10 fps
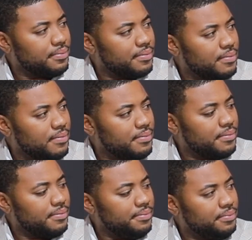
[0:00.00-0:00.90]

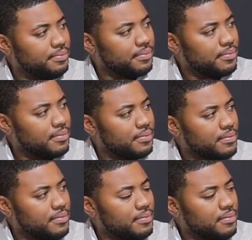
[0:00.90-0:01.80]

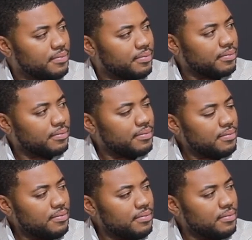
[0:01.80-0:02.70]

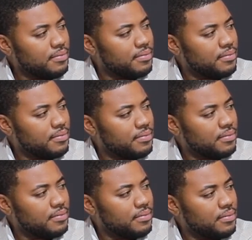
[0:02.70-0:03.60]

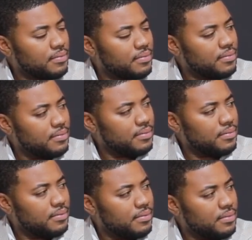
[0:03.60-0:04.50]

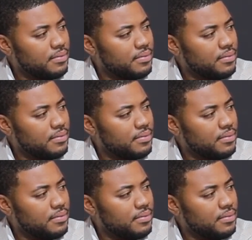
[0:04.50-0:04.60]
(not speaking)